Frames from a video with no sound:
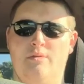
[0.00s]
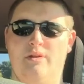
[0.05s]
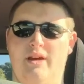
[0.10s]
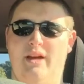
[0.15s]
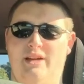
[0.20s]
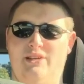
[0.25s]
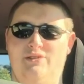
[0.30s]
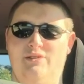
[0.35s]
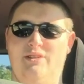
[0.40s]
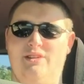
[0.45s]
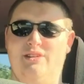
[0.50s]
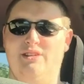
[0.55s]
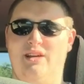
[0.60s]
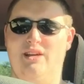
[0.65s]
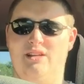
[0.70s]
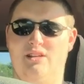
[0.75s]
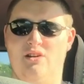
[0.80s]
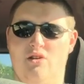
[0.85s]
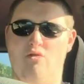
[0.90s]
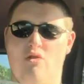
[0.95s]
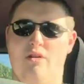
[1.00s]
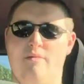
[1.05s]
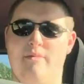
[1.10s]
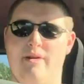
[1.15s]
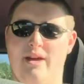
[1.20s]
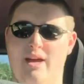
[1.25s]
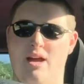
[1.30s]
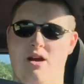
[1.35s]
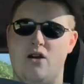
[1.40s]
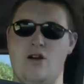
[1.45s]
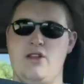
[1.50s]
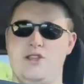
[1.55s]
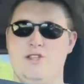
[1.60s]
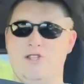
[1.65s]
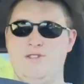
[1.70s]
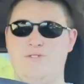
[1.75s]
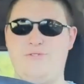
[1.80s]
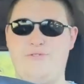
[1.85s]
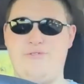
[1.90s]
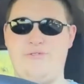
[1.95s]
But yeah, so I decided to go run my
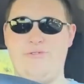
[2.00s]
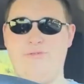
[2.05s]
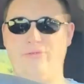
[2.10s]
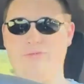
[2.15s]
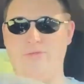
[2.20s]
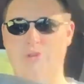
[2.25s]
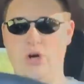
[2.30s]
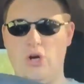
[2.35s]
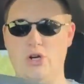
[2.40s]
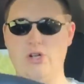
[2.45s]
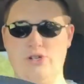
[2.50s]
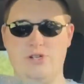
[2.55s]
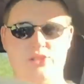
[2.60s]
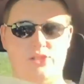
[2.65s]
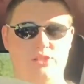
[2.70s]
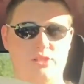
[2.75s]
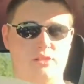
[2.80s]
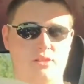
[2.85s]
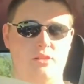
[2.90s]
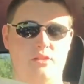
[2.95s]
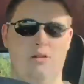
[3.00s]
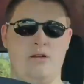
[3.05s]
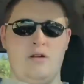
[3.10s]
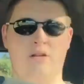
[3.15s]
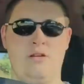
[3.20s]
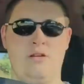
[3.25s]
errands first